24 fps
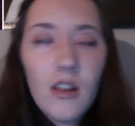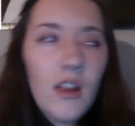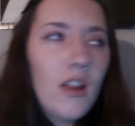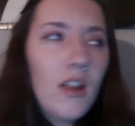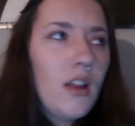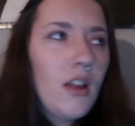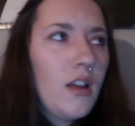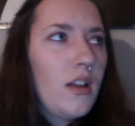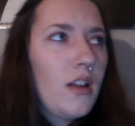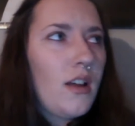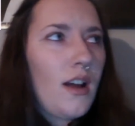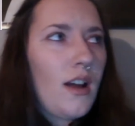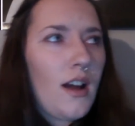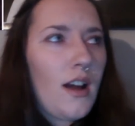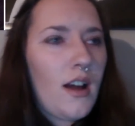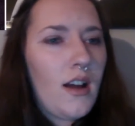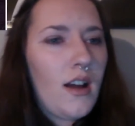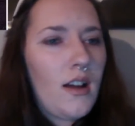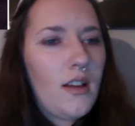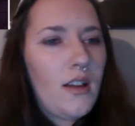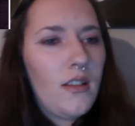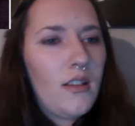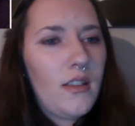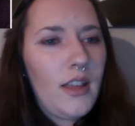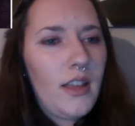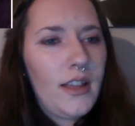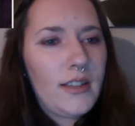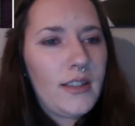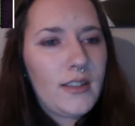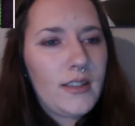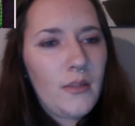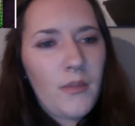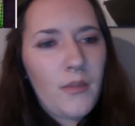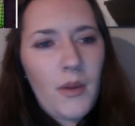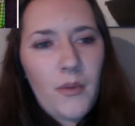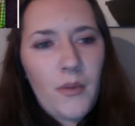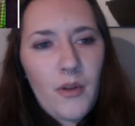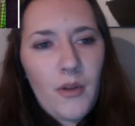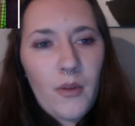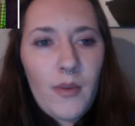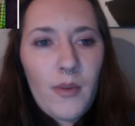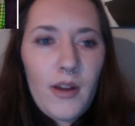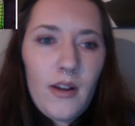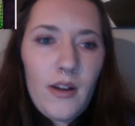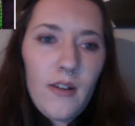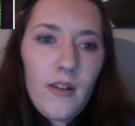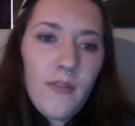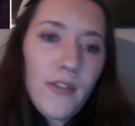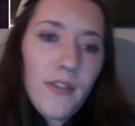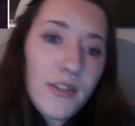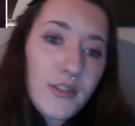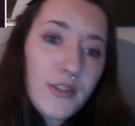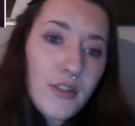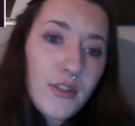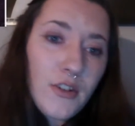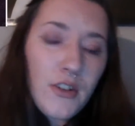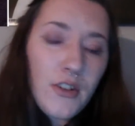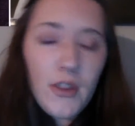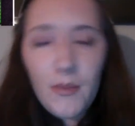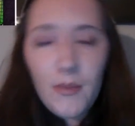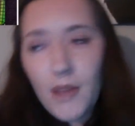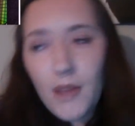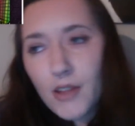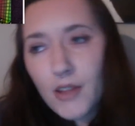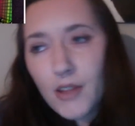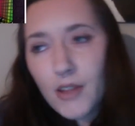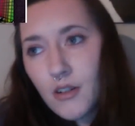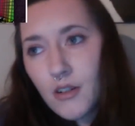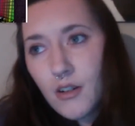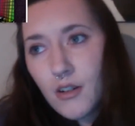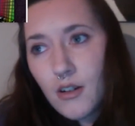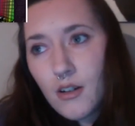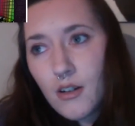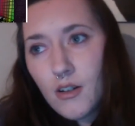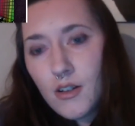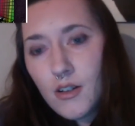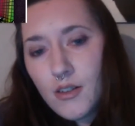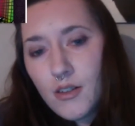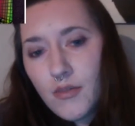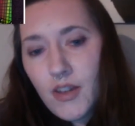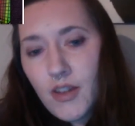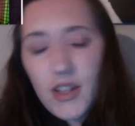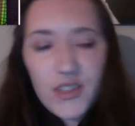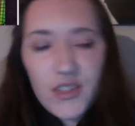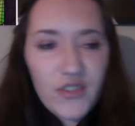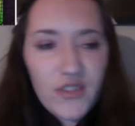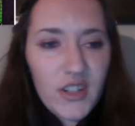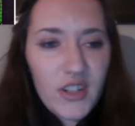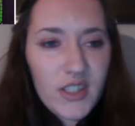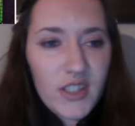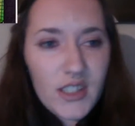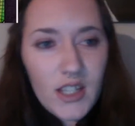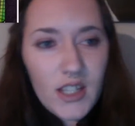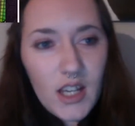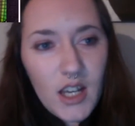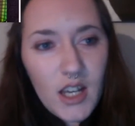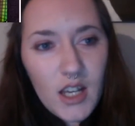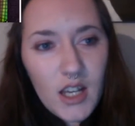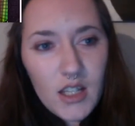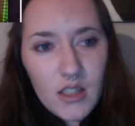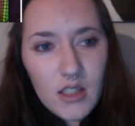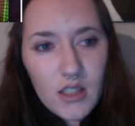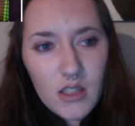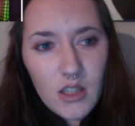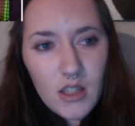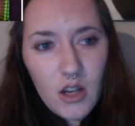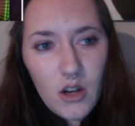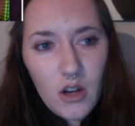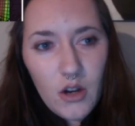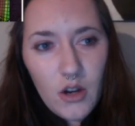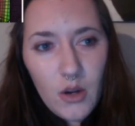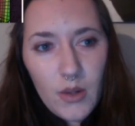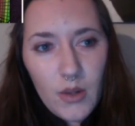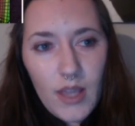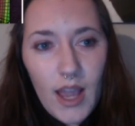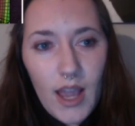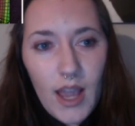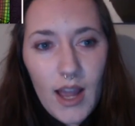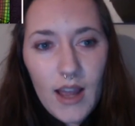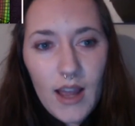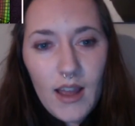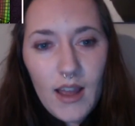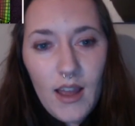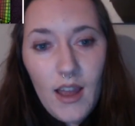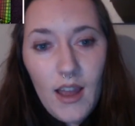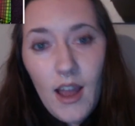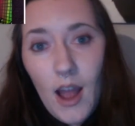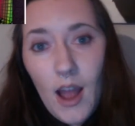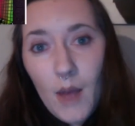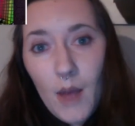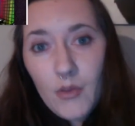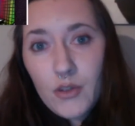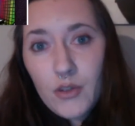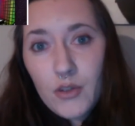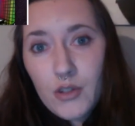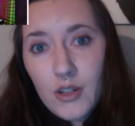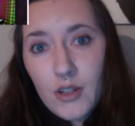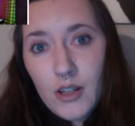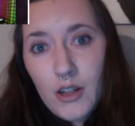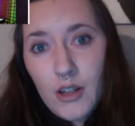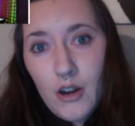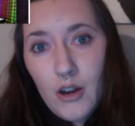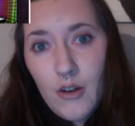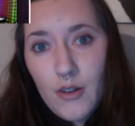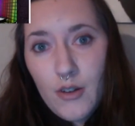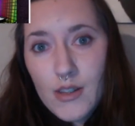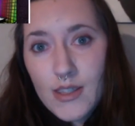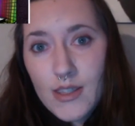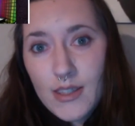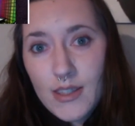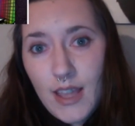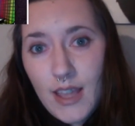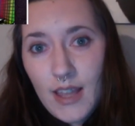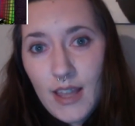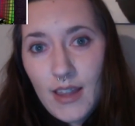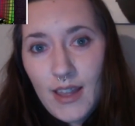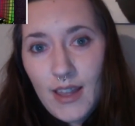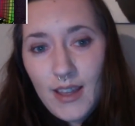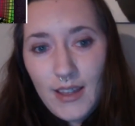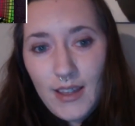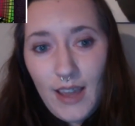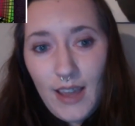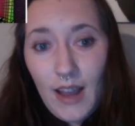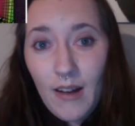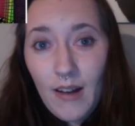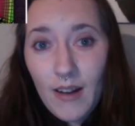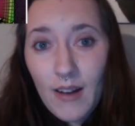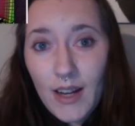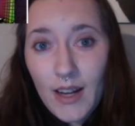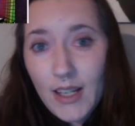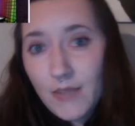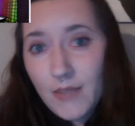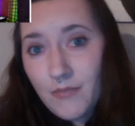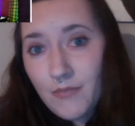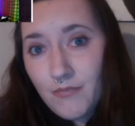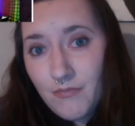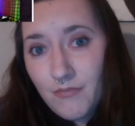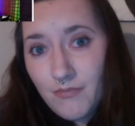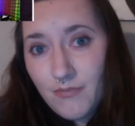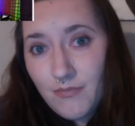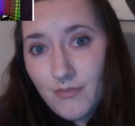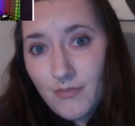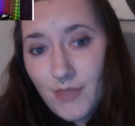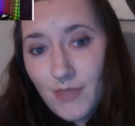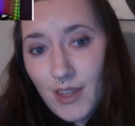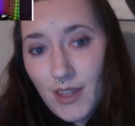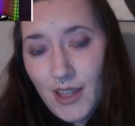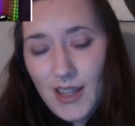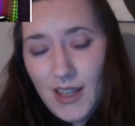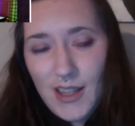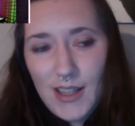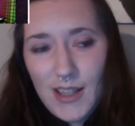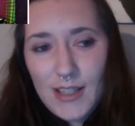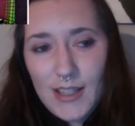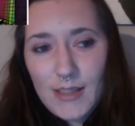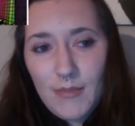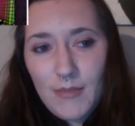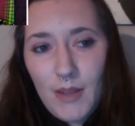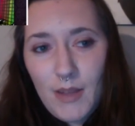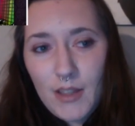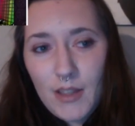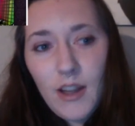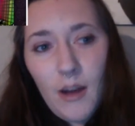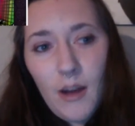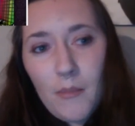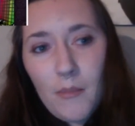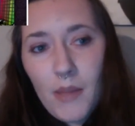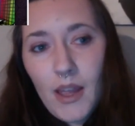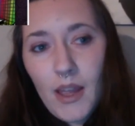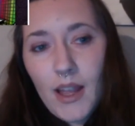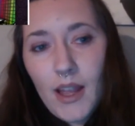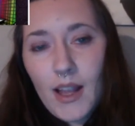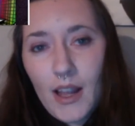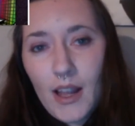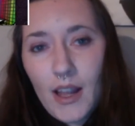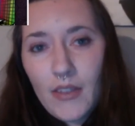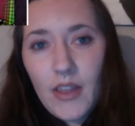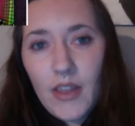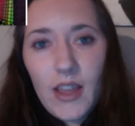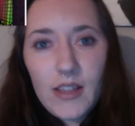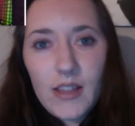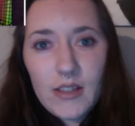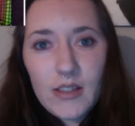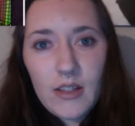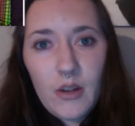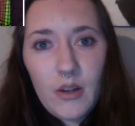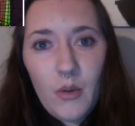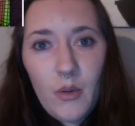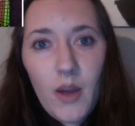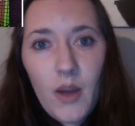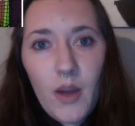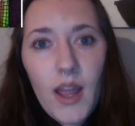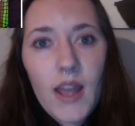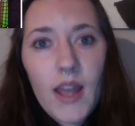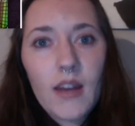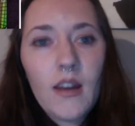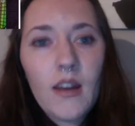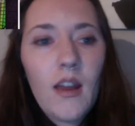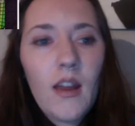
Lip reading: Like, some people are better at physical than mental, and vice versa. So, yeah. I'm just gonna go and say, like, Gary is my top pick. I think he's gonna win.